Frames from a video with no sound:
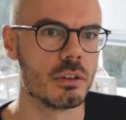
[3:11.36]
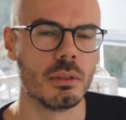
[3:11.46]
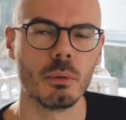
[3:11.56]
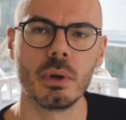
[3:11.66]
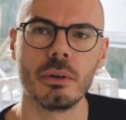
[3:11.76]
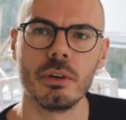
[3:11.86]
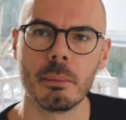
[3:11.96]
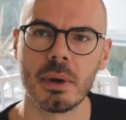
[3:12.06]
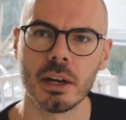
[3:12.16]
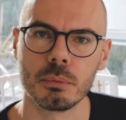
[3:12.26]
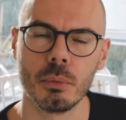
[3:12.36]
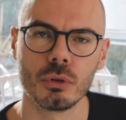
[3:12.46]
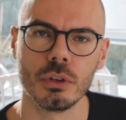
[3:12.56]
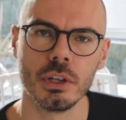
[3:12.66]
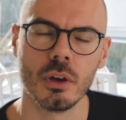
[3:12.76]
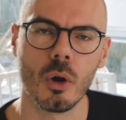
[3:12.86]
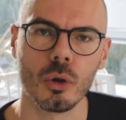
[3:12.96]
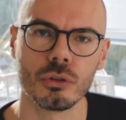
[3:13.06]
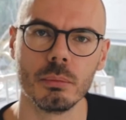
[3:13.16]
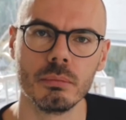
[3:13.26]
the winter in Denmark is mostly
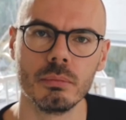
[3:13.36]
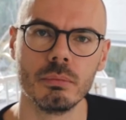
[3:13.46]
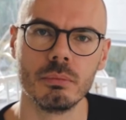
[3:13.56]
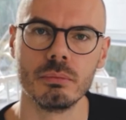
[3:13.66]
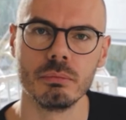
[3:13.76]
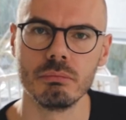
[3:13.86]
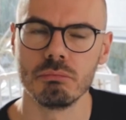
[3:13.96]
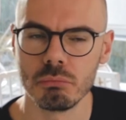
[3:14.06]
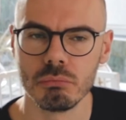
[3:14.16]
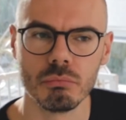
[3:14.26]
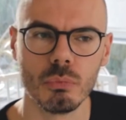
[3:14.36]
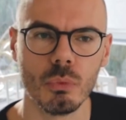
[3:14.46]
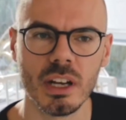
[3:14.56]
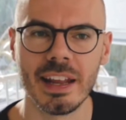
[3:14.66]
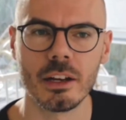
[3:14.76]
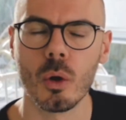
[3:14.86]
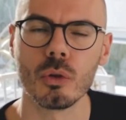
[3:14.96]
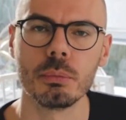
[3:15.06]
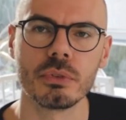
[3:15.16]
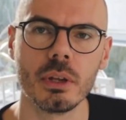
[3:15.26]
autumn, late
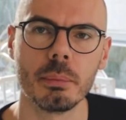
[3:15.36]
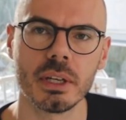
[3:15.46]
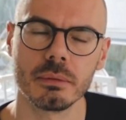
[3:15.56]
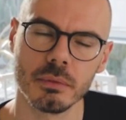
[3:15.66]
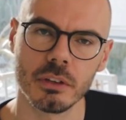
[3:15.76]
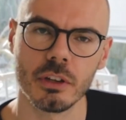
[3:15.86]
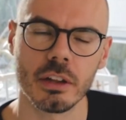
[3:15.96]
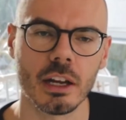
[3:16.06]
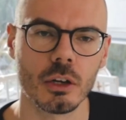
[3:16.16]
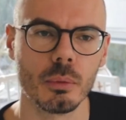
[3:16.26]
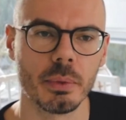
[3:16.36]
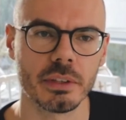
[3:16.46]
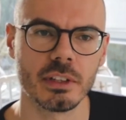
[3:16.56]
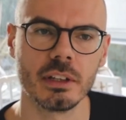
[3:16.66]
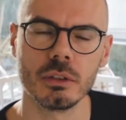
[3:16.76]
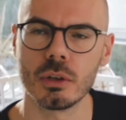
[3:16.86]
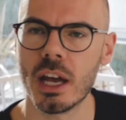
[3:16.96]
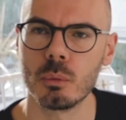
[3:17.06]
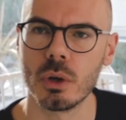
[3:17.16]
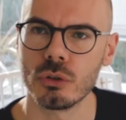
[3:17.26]
autumn still, but it's not that cold, but still you
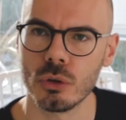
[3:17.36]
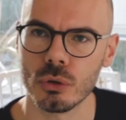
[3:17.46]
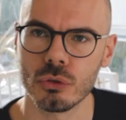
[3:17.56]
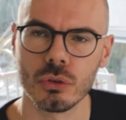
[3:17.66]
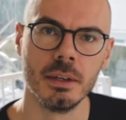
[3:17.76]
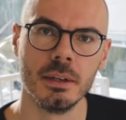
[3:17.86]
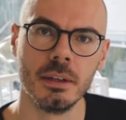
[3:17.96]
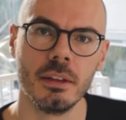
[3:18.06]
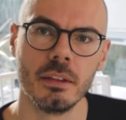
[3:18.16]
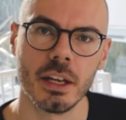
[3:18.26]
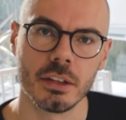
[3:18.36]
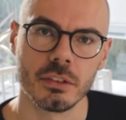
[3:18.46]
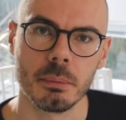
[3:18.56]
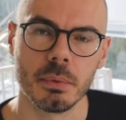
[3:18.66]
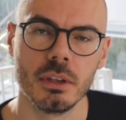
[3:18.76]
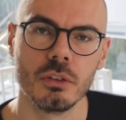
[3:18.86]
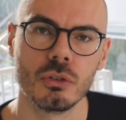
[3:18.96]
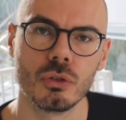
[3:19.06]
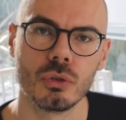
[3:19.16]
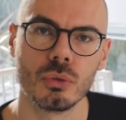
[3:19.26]
can't wear shorts. The next step is
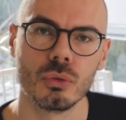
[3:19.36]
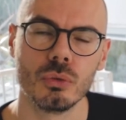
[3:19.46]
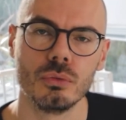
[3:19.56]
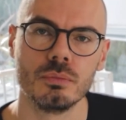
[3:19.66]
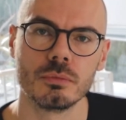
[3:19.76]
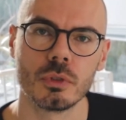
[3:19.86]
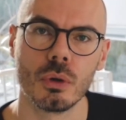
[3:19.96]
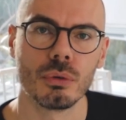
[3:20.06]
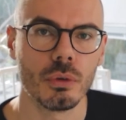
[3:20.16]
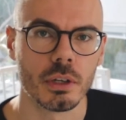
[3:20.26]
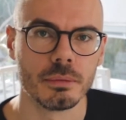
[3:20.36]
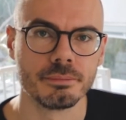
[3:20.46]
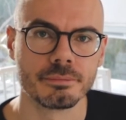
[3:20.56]
to go through it.